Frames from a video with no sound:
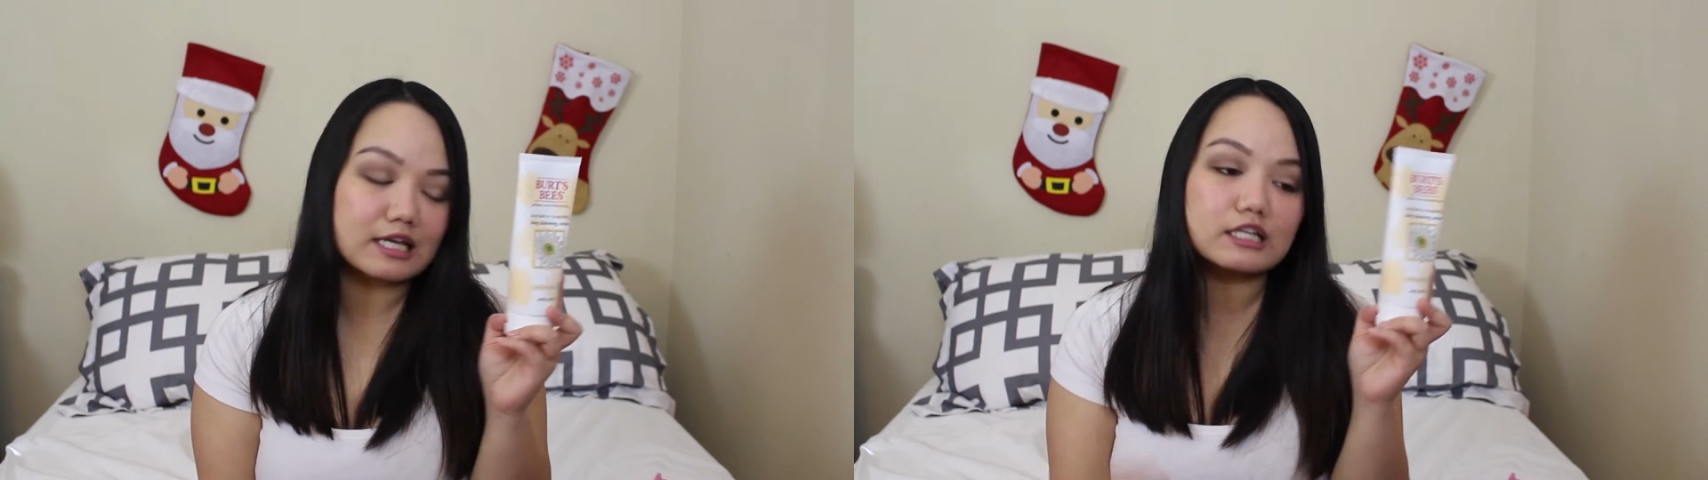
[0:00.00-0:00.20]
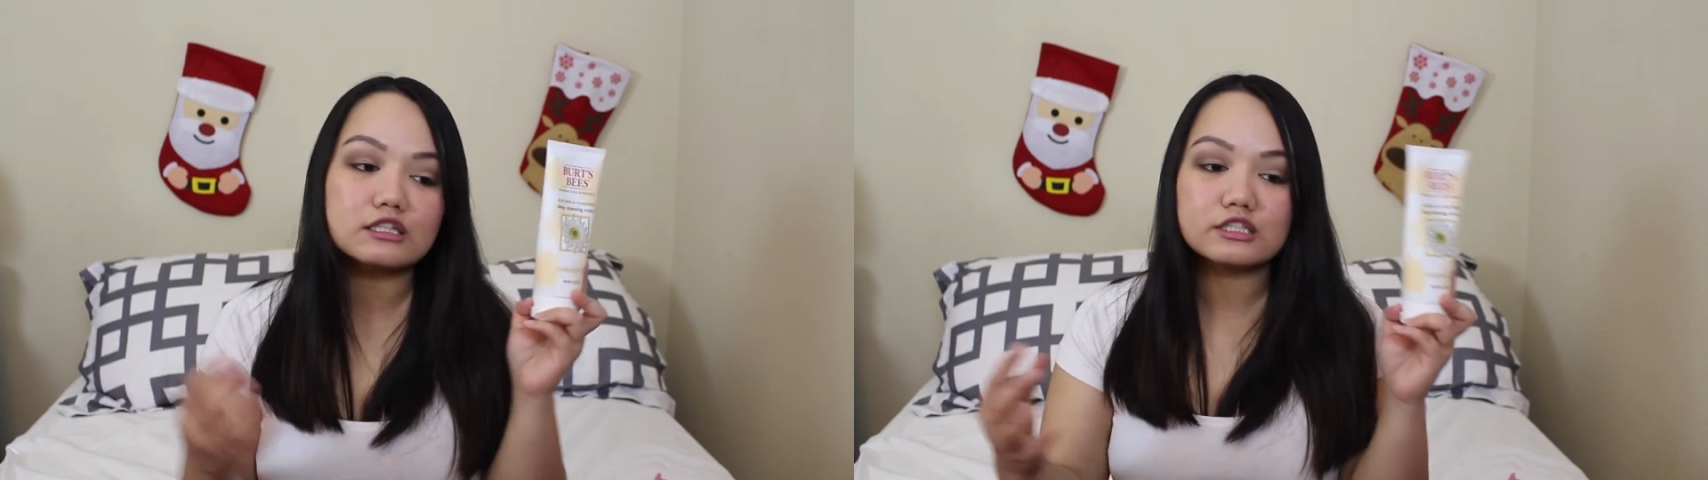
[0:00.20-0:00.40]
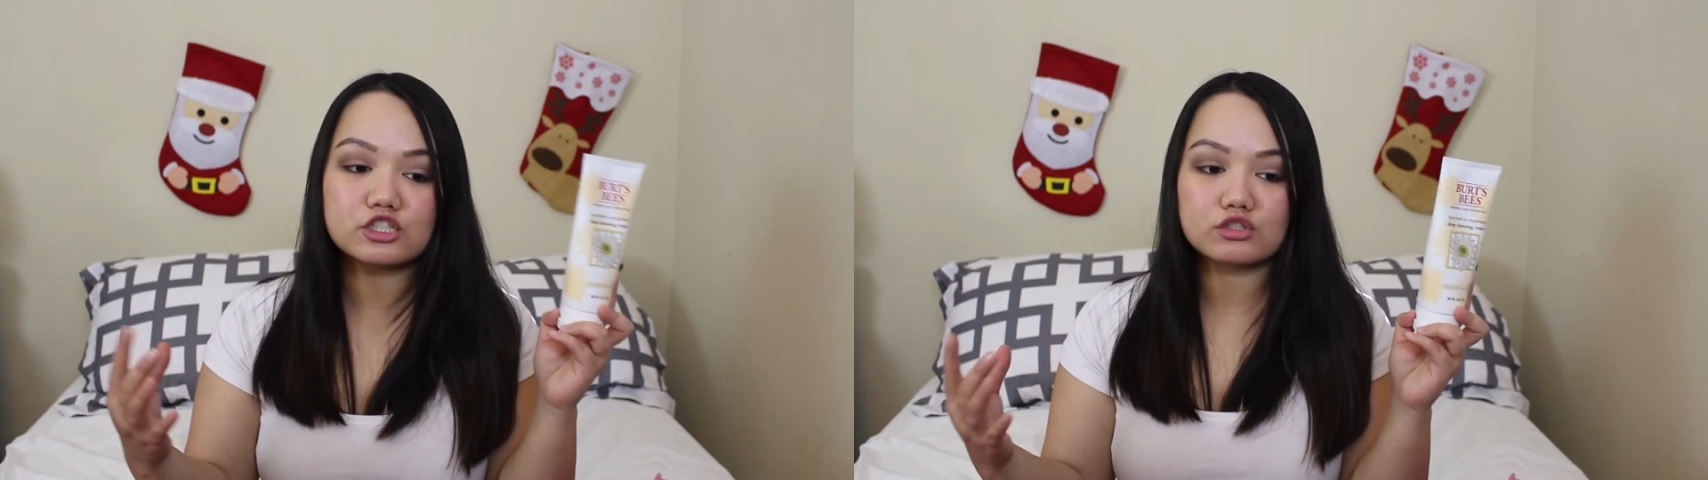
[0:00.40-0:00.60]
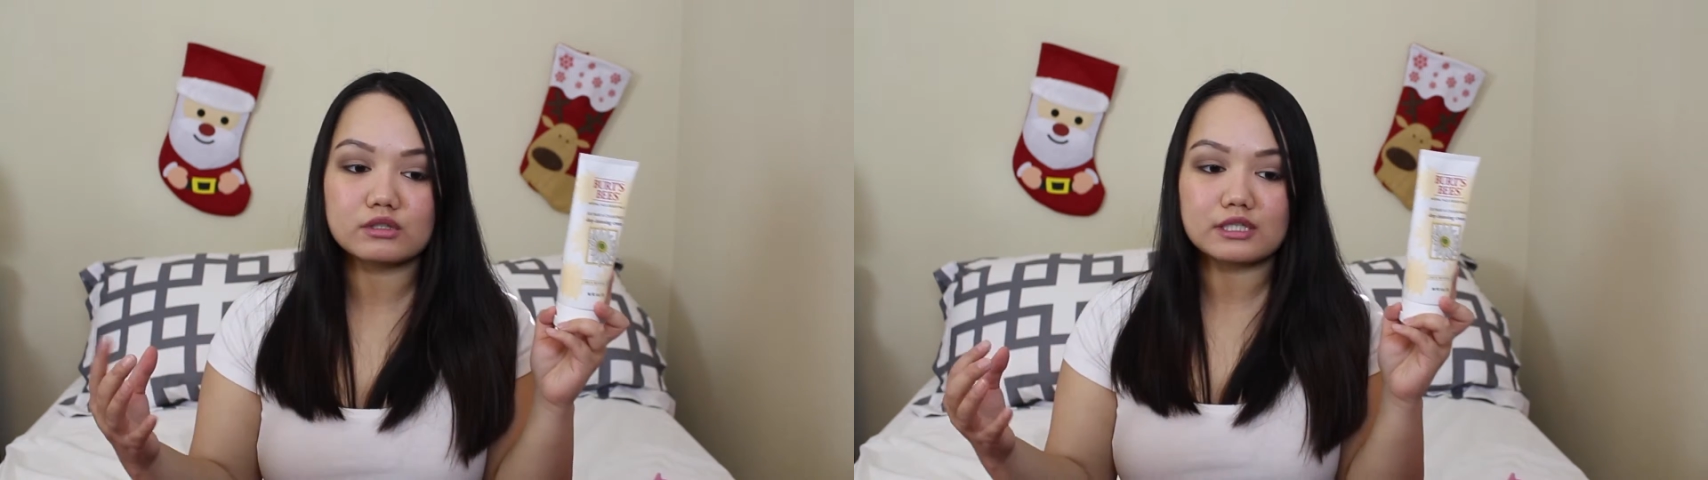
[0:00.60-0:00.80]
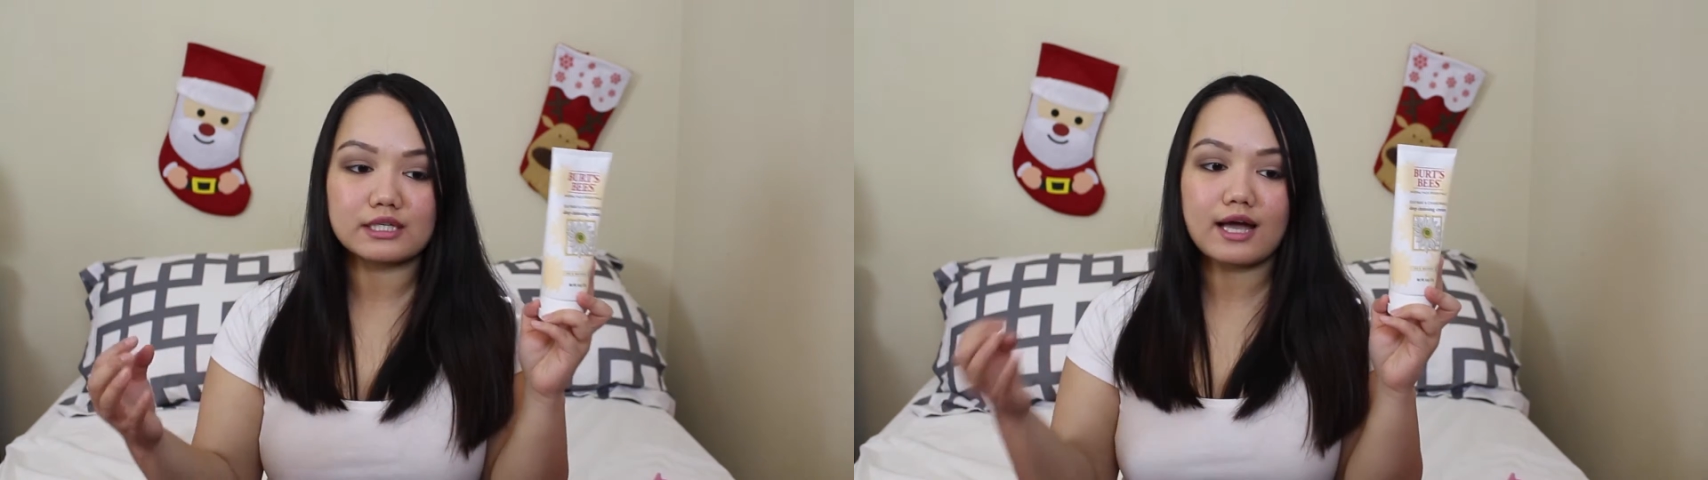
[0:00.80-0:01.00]
Like
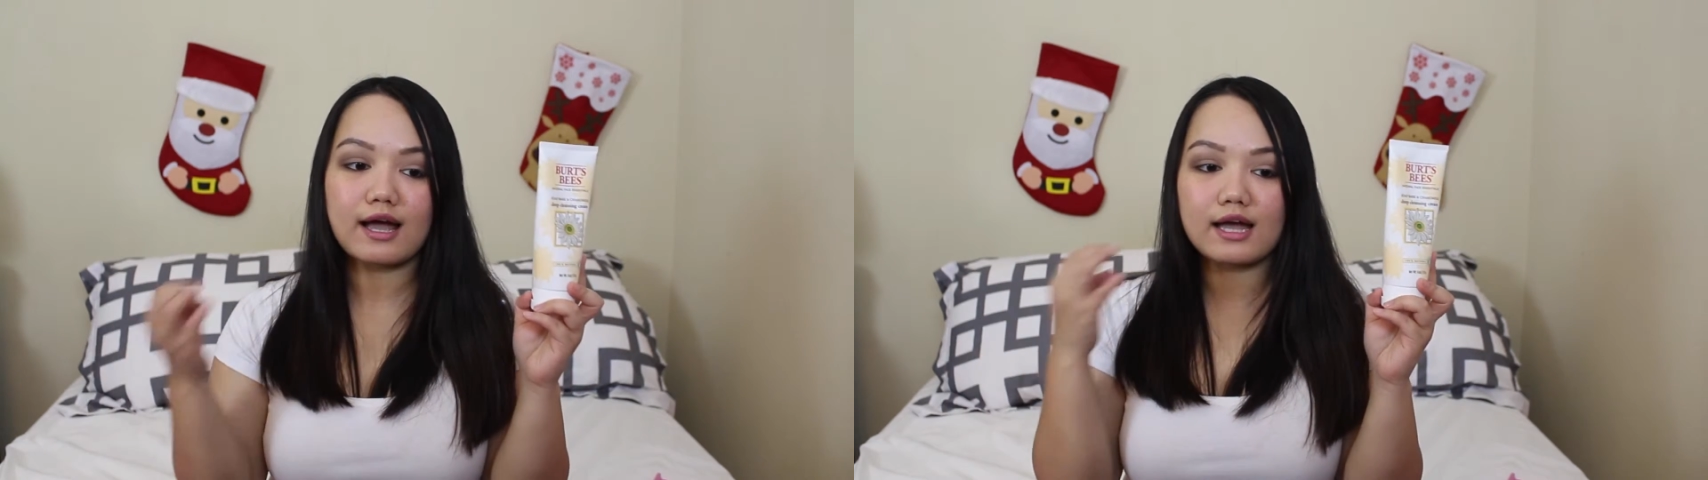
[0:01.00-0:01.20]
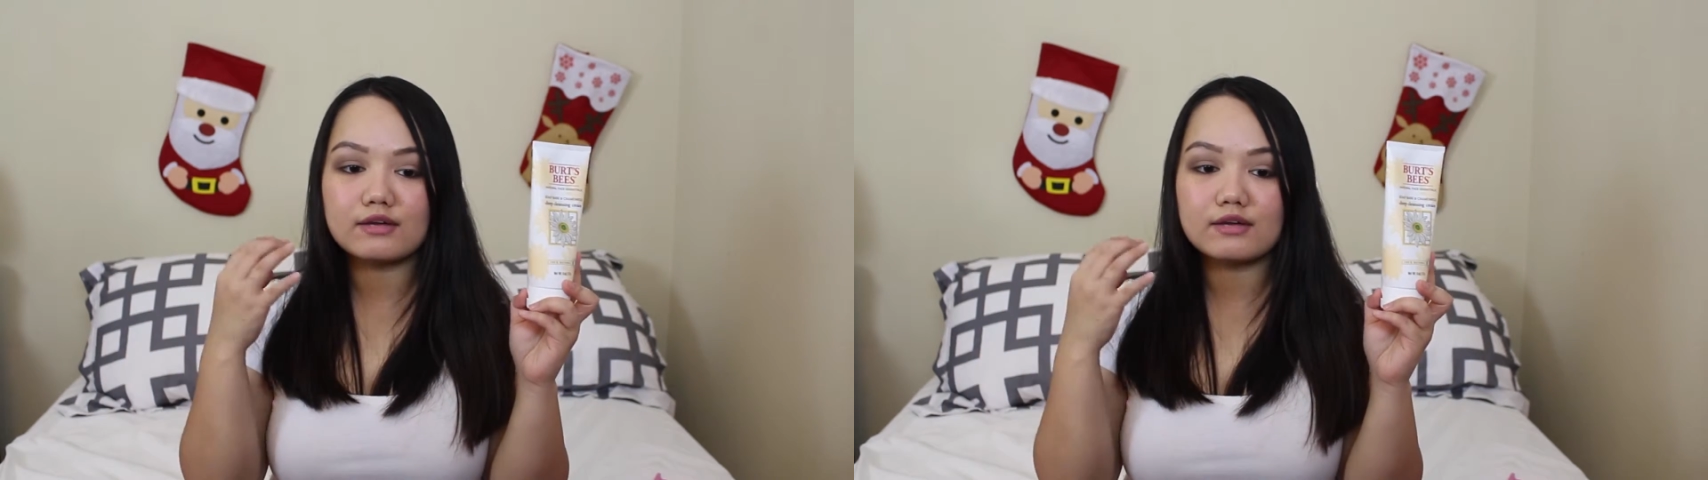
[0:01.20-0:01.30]
literally,